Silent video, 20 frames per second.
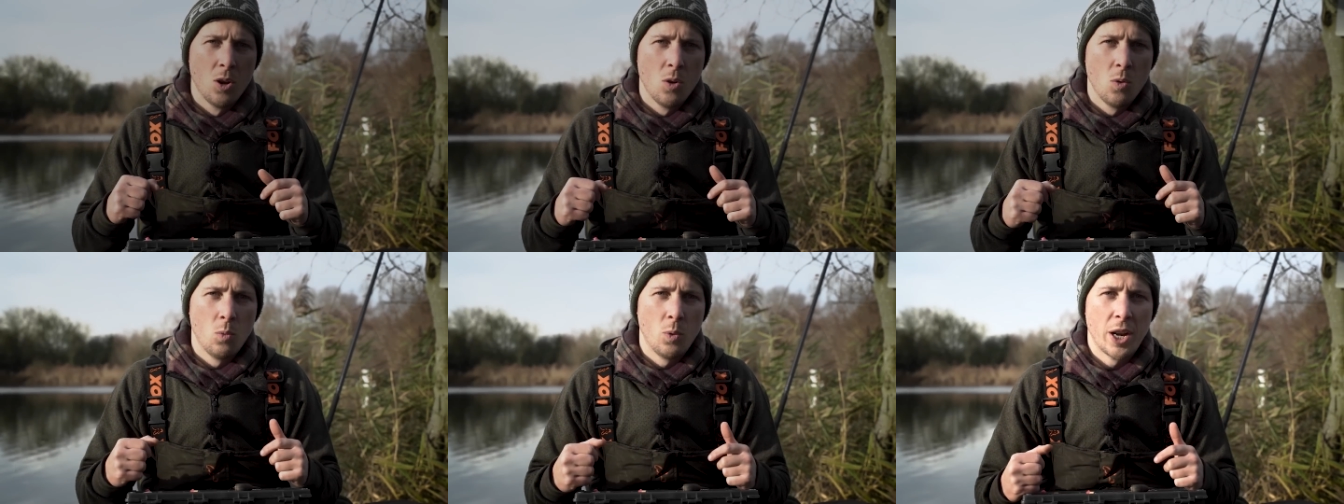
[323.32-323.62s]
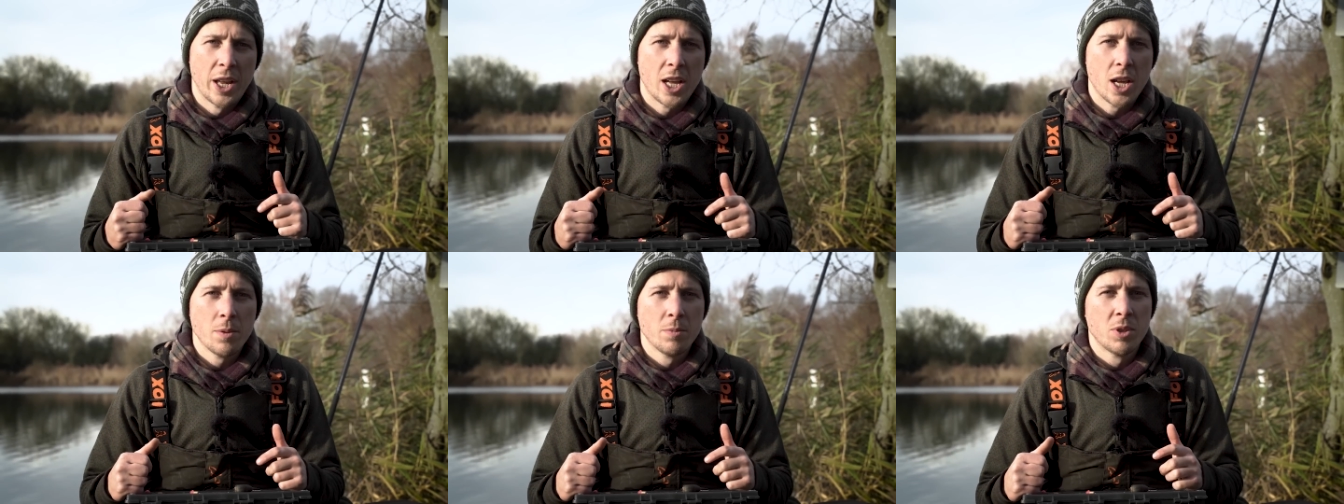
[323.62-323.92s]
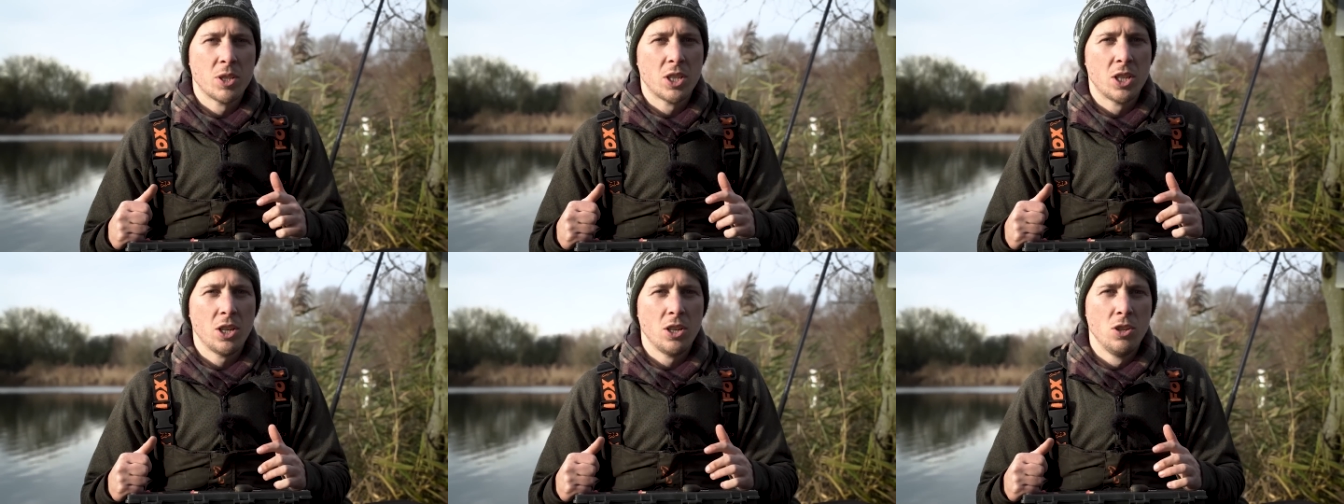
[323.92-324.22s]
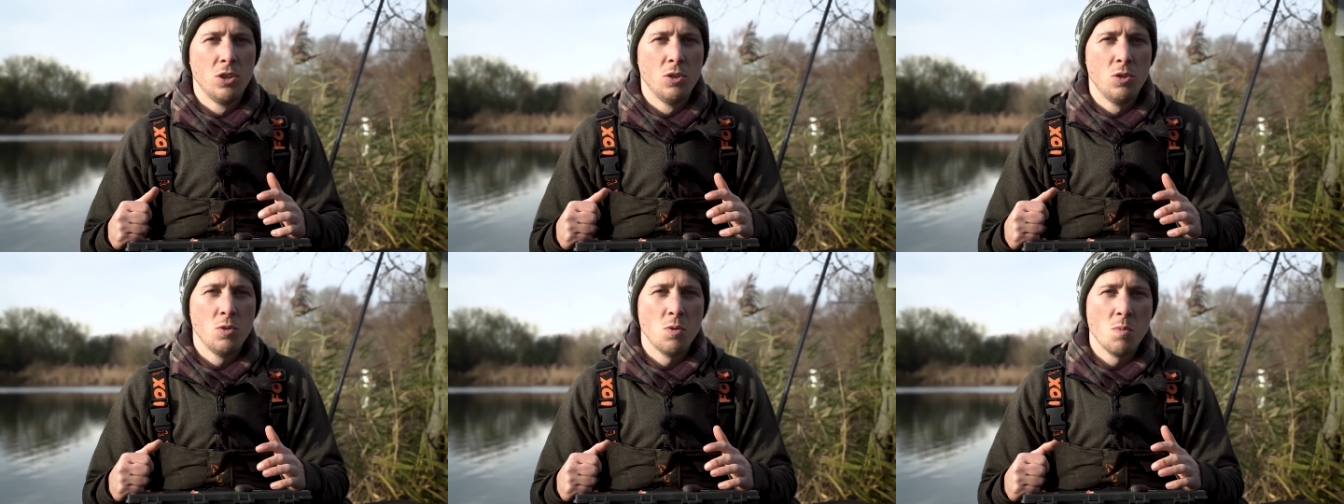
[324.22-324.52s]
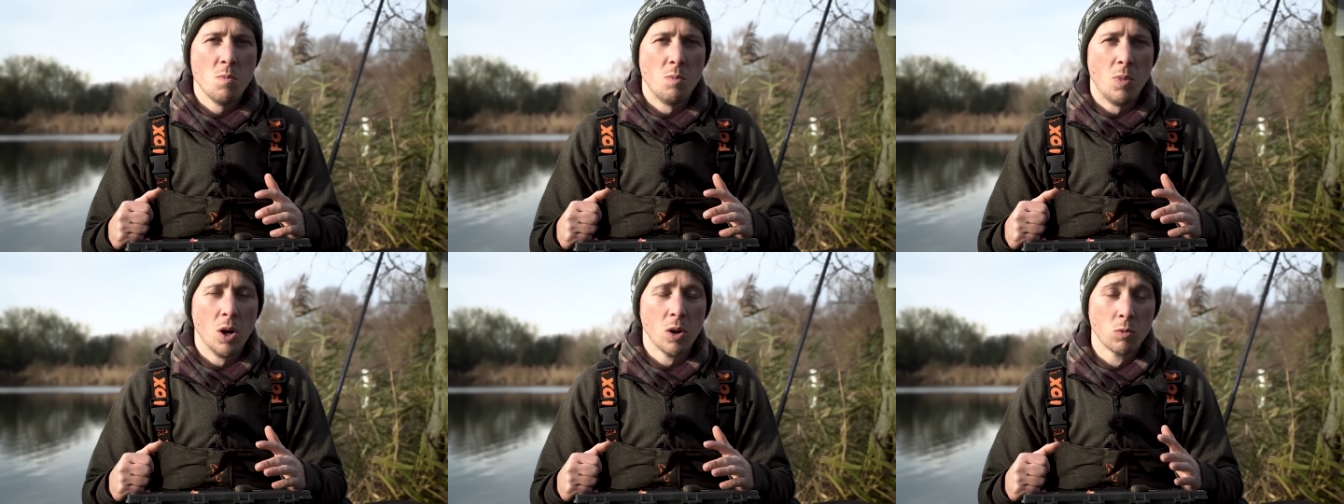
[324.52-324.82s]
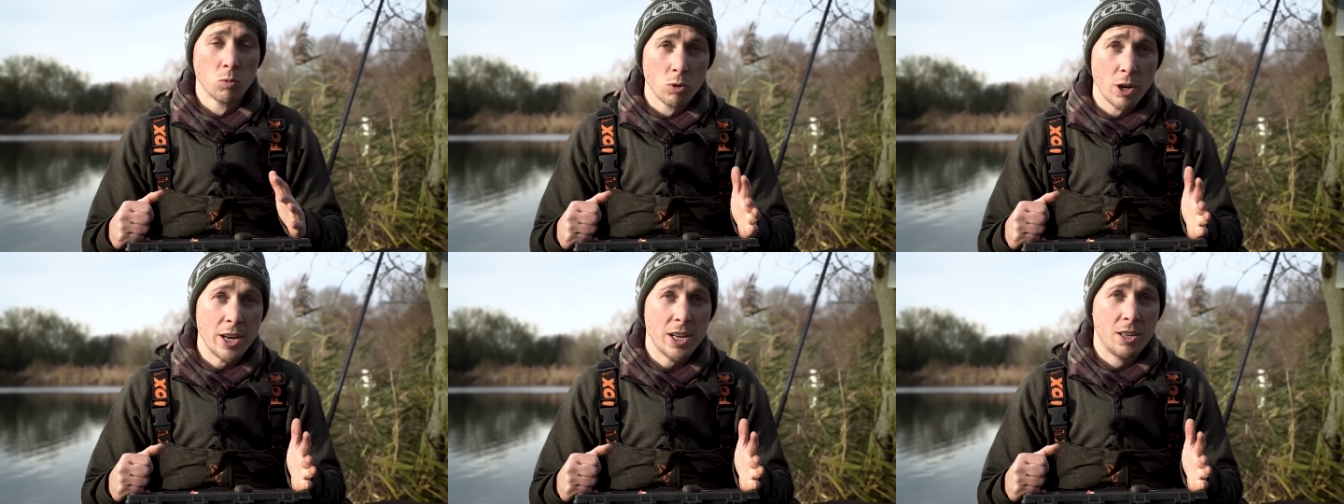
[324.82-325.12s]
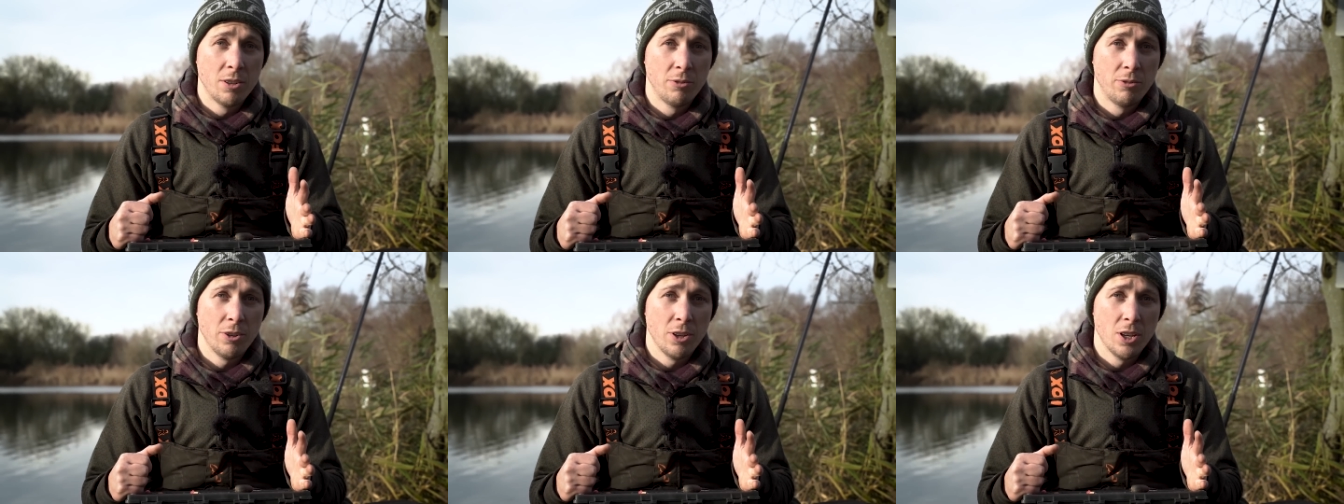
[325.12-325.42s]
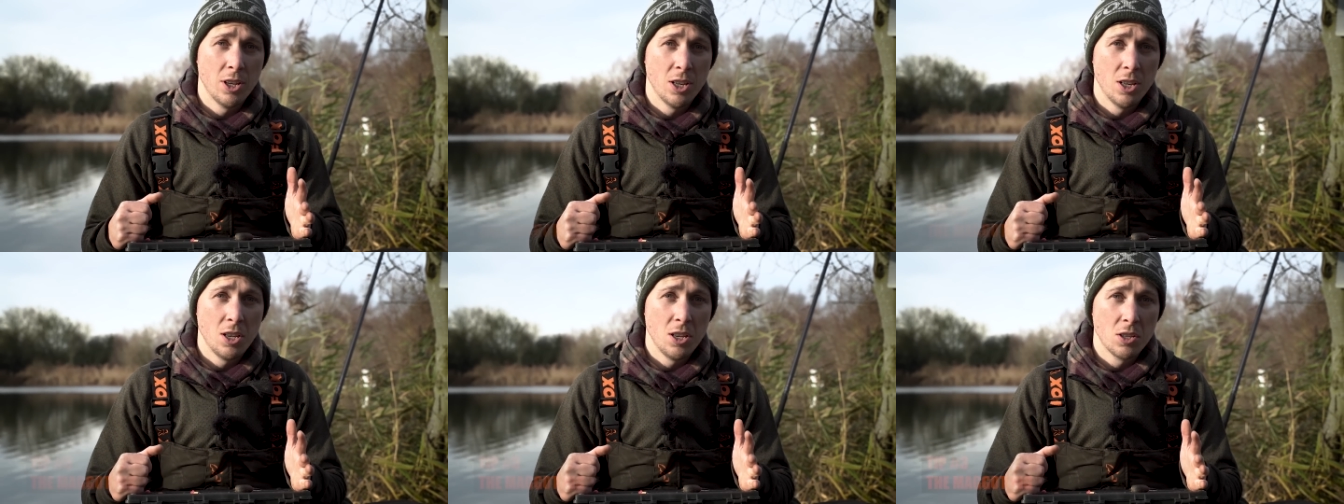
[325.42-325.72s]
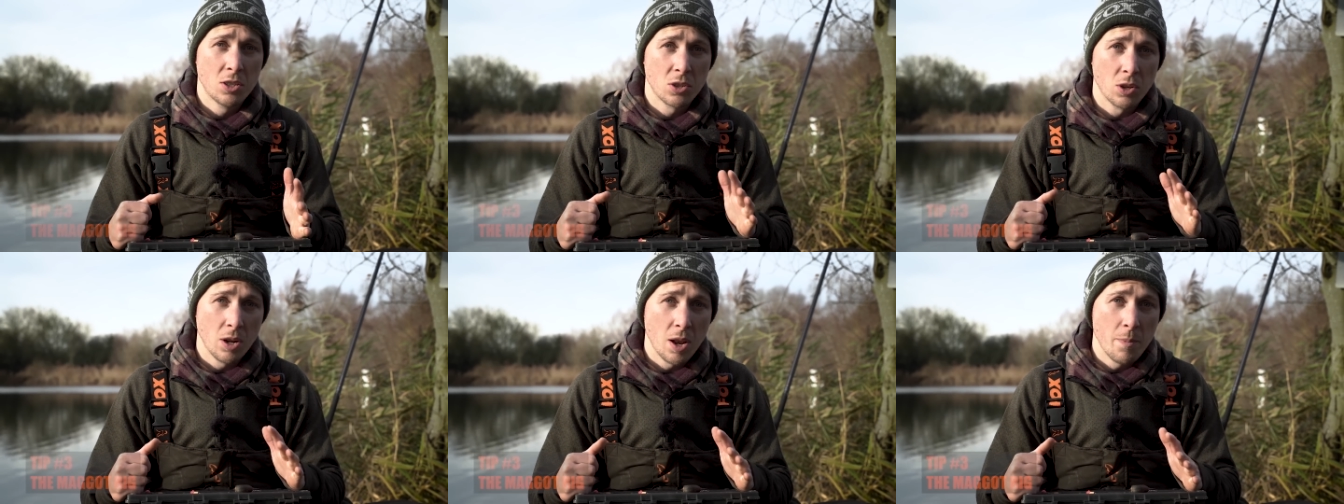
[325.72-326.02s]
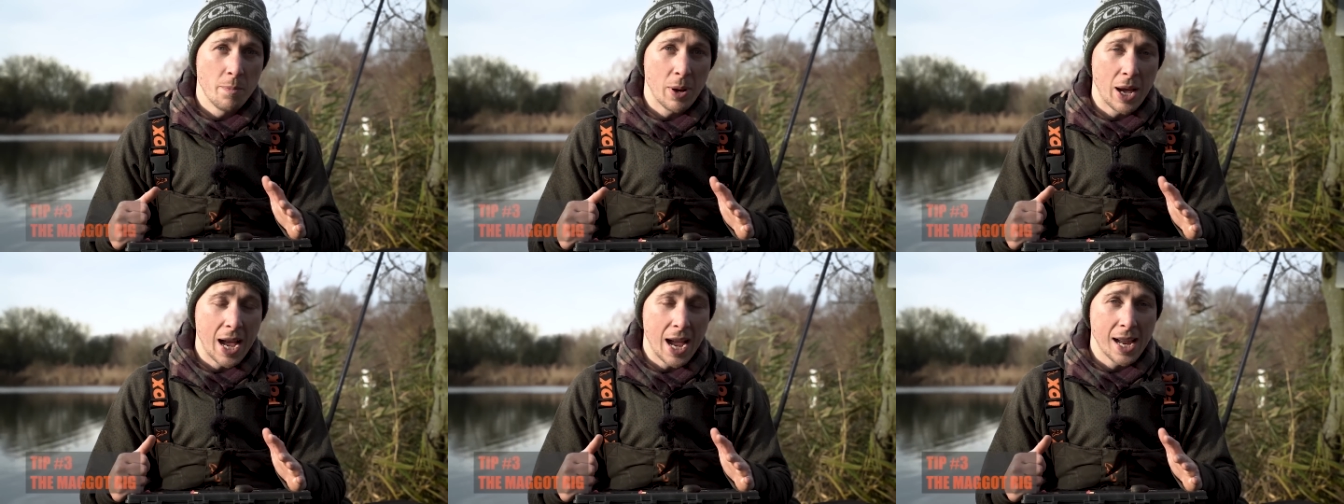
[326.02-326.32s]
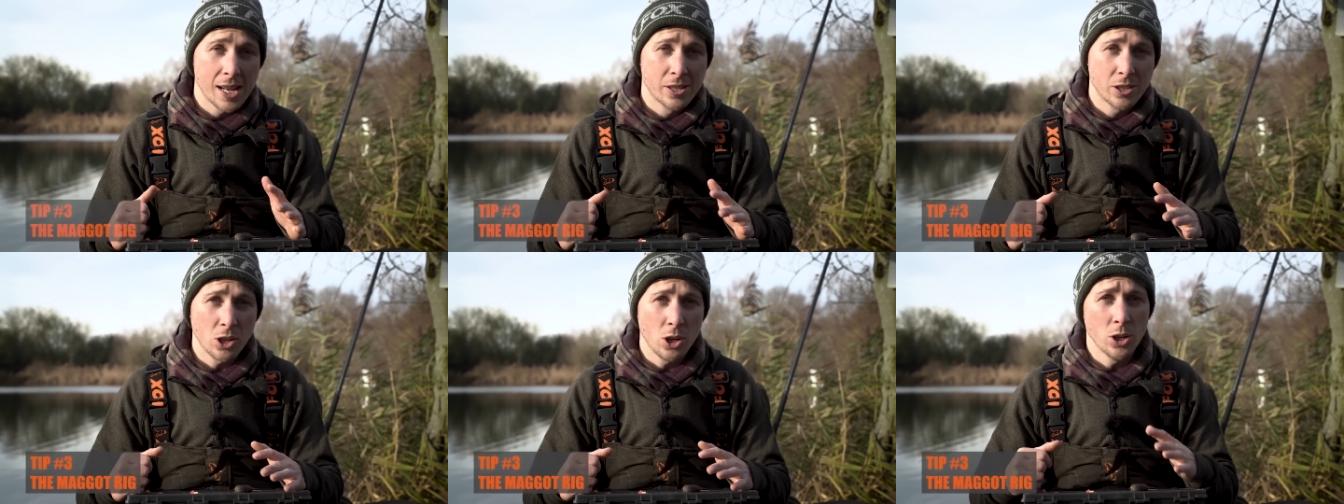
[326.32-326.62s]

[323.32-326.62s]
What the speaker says: When it comes to my rig for solid bags,